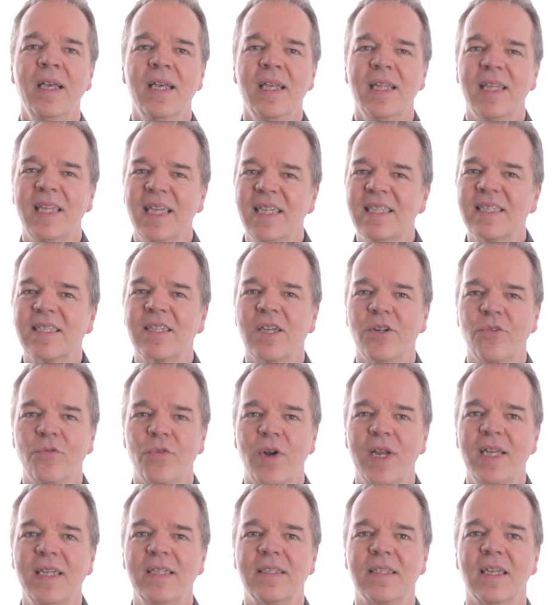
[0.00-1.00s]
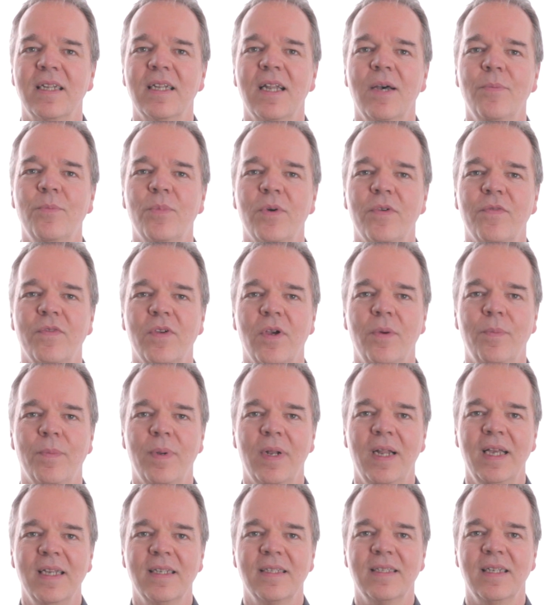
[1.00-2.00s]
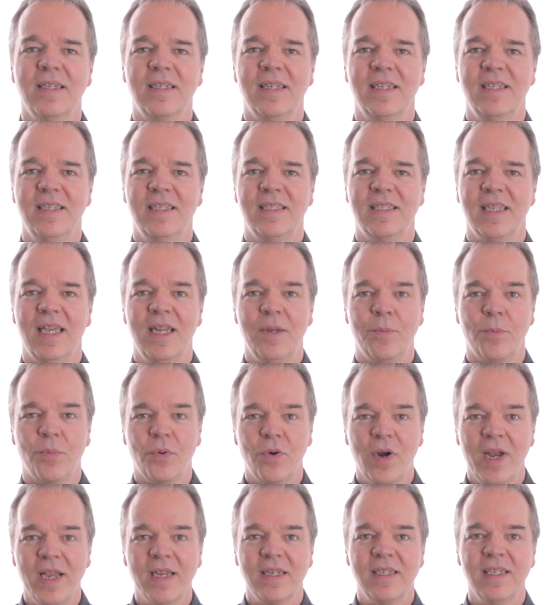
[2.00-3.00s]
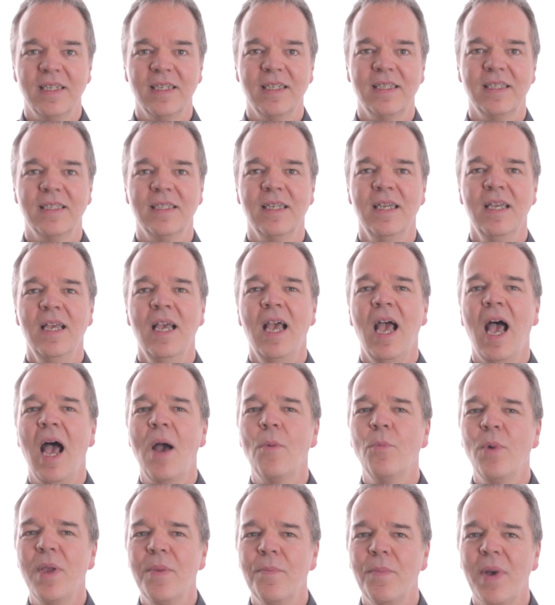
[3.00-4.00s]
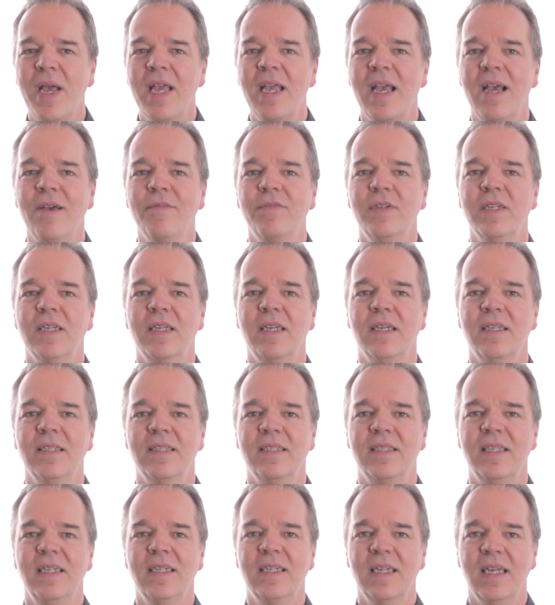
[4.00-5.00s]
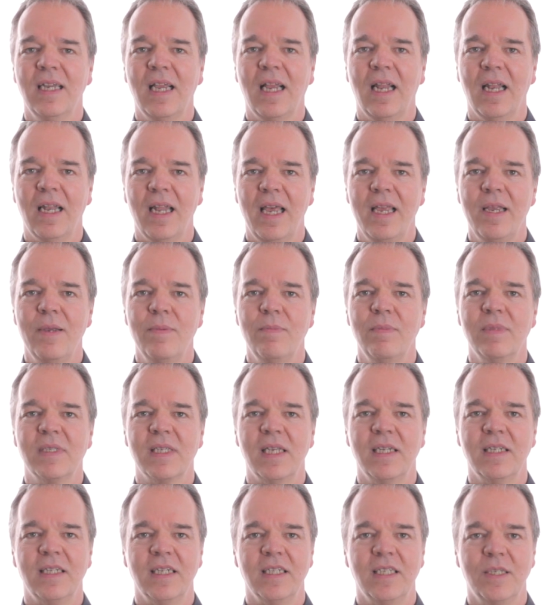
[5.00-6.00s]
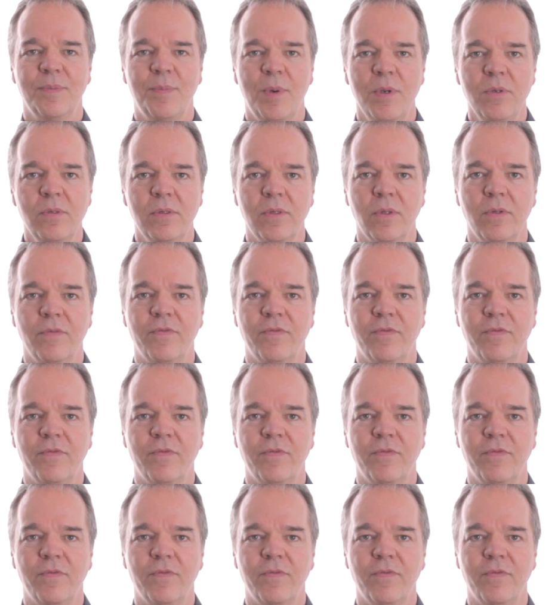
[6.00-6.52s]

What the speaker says: This can raise a number of complexities in practice, and we may have to consider claims and disposal